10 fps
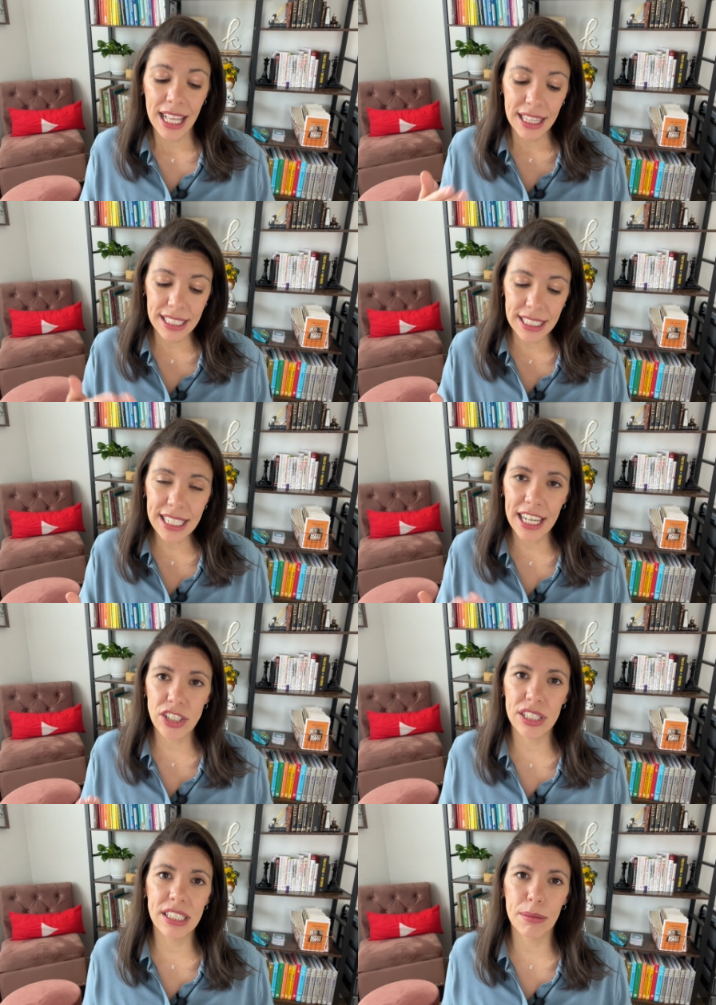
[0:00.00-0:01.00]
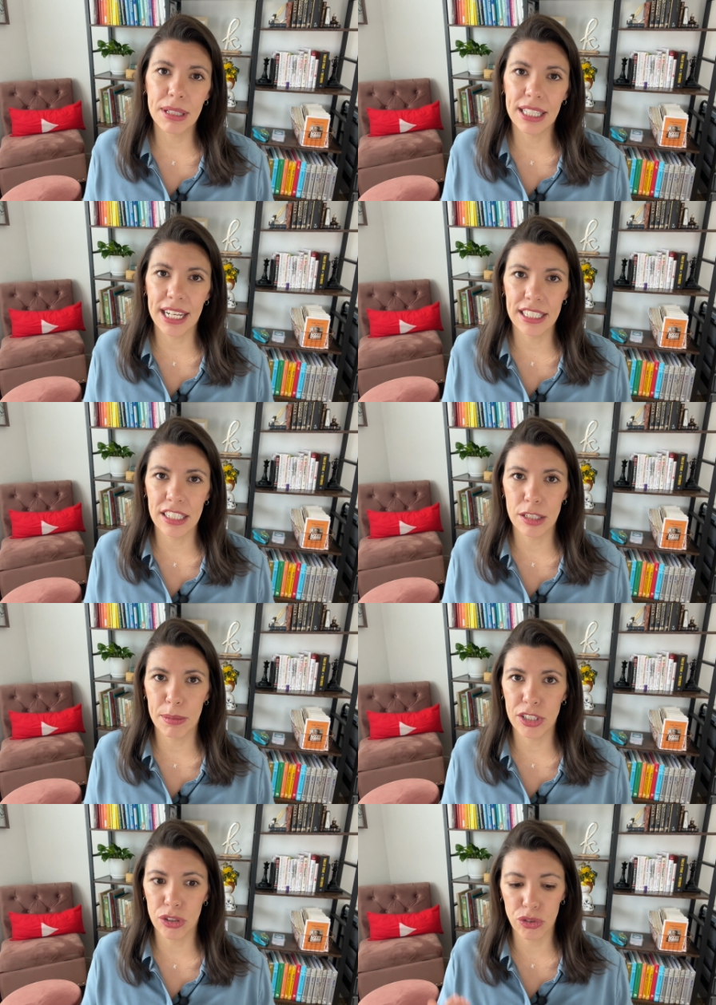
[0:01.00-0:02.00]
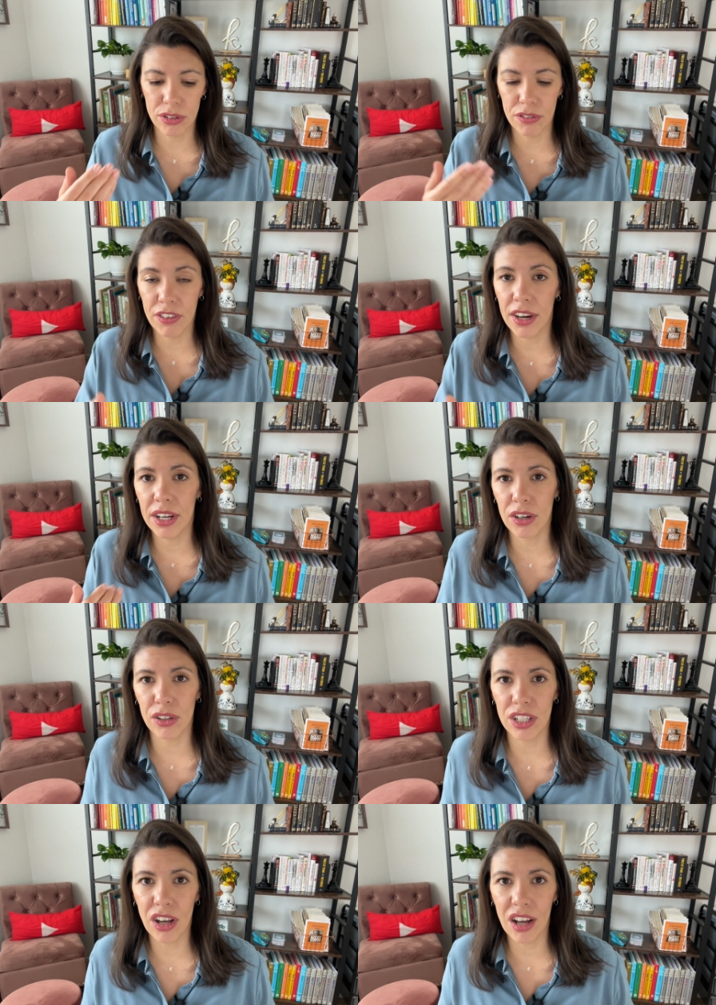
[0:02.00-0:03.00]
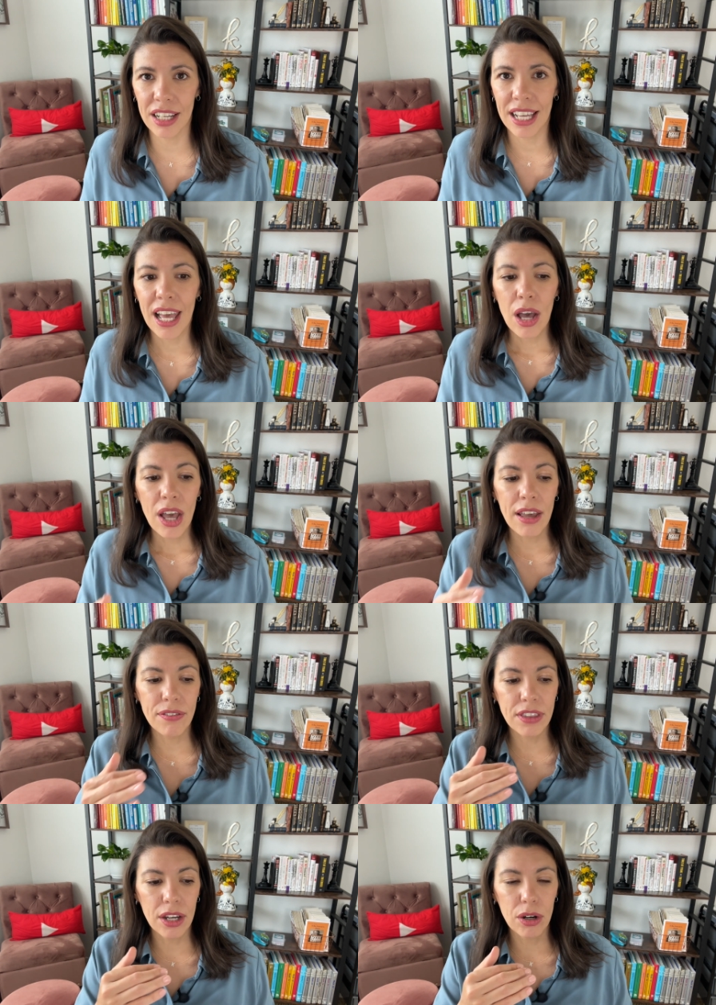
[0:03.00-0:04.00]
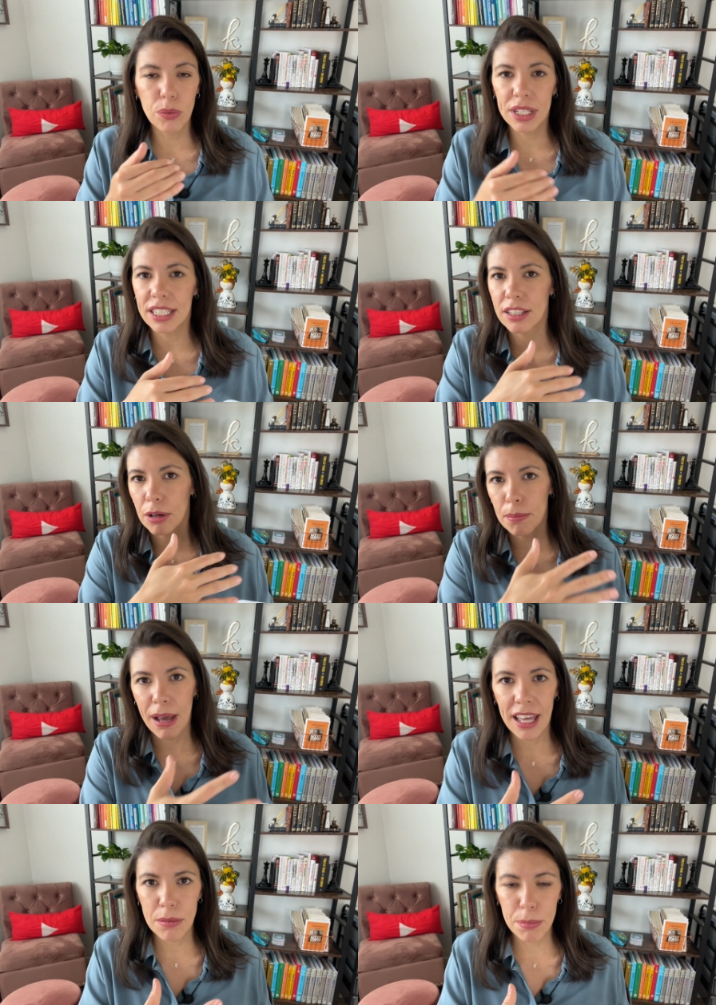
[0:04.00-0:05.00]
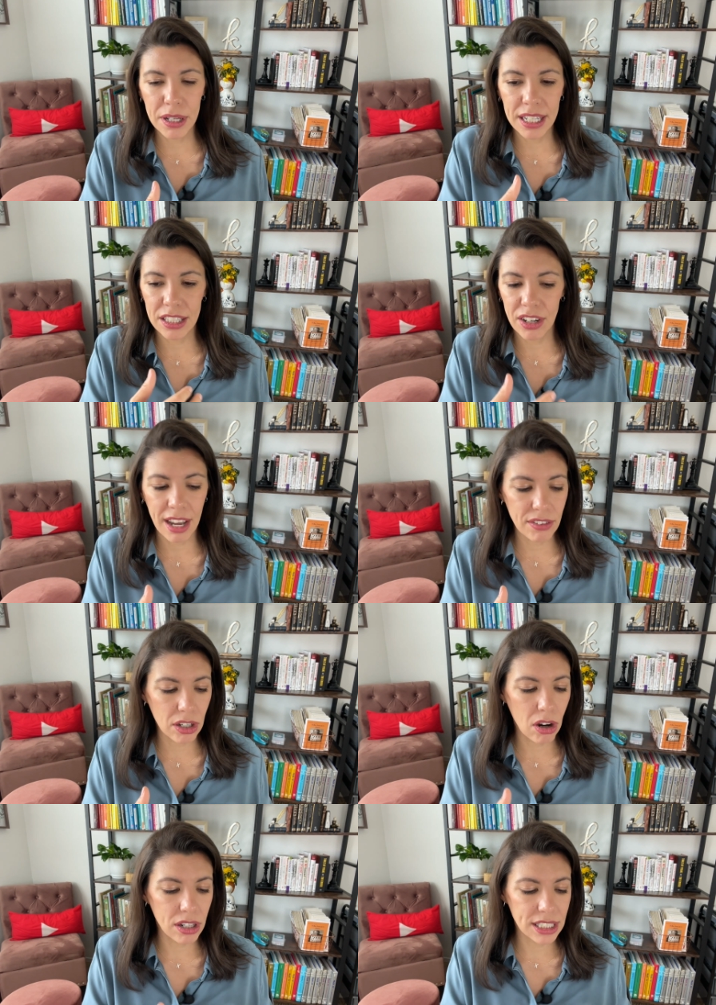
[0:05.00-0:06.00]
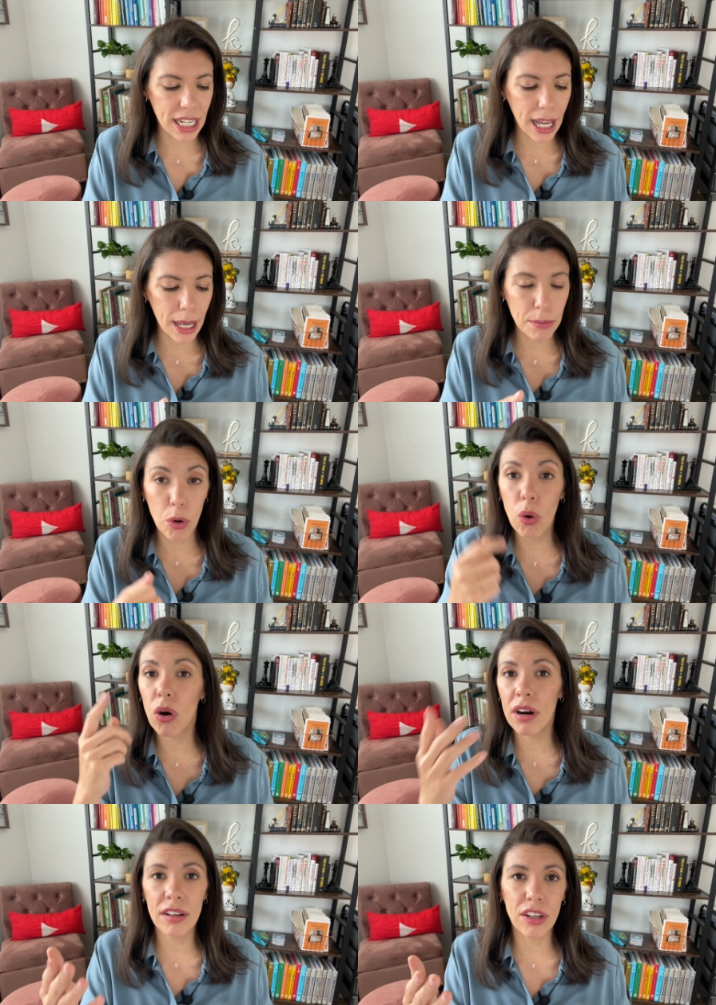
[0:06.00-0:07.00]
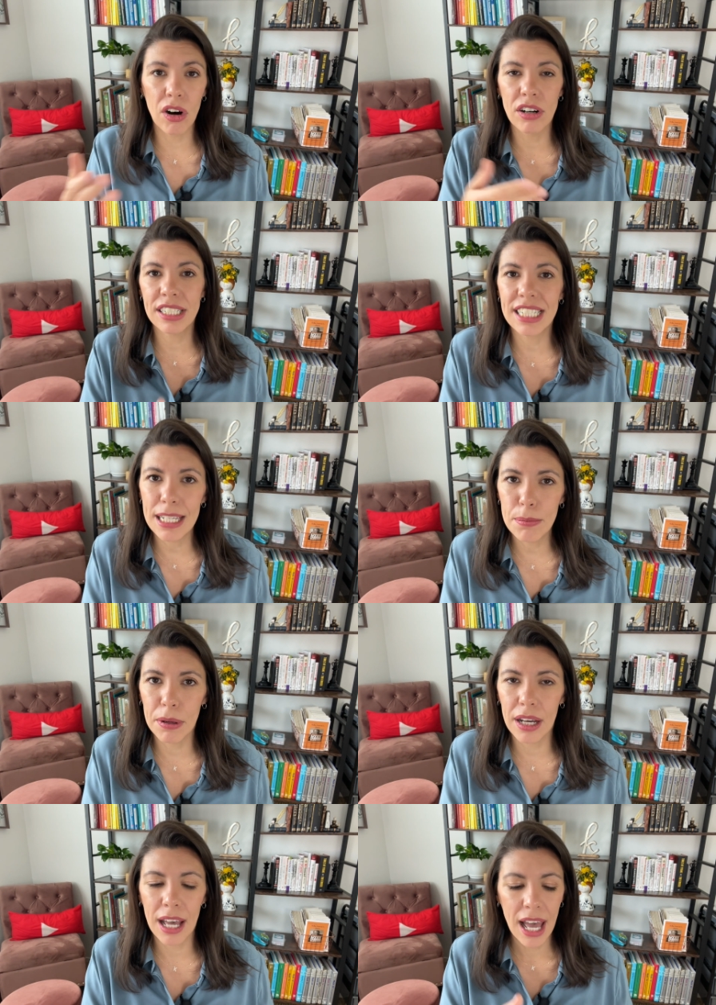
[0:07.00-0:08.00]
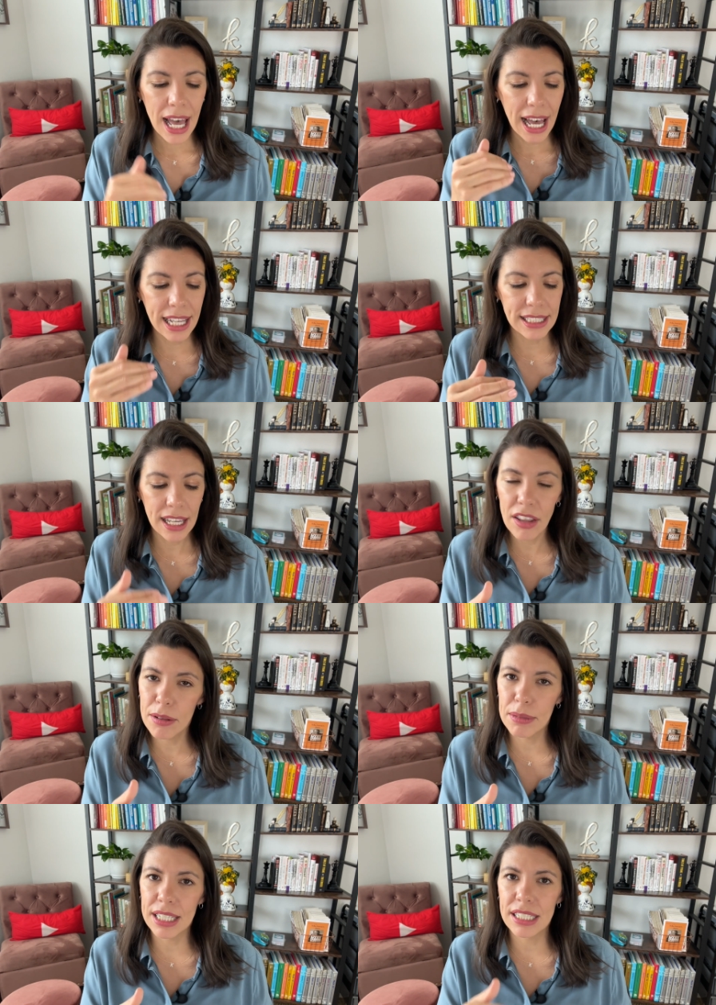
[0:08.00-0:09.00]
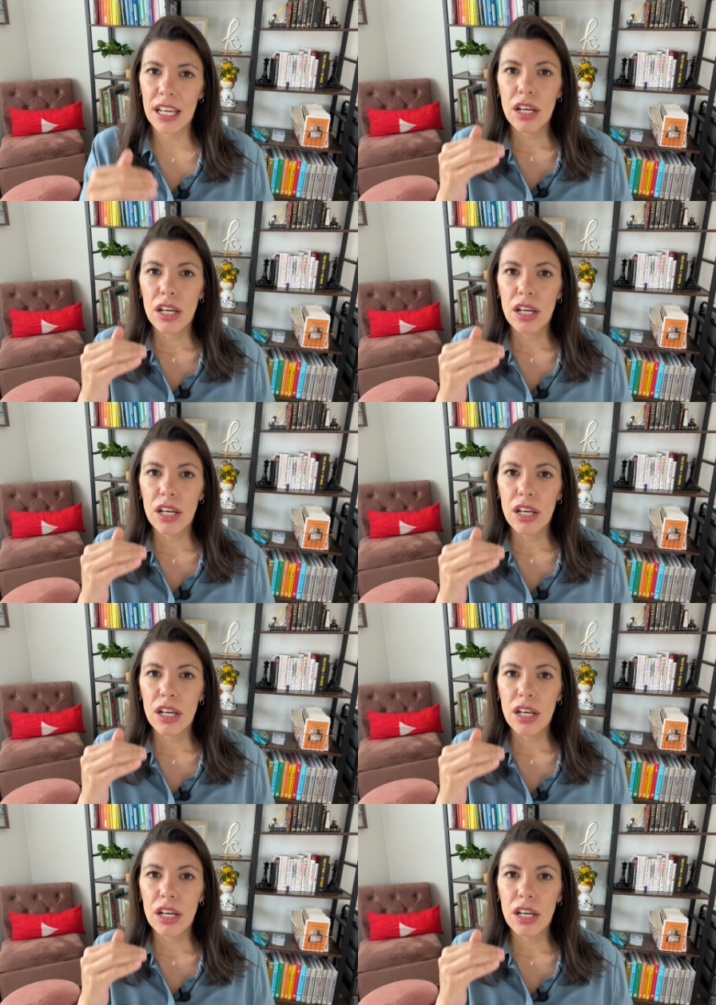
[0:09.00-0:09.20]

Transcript: This is actually something that I teach my children very early on. If they're reading their math book and they're having a hard time, or their RC book, I tell them this.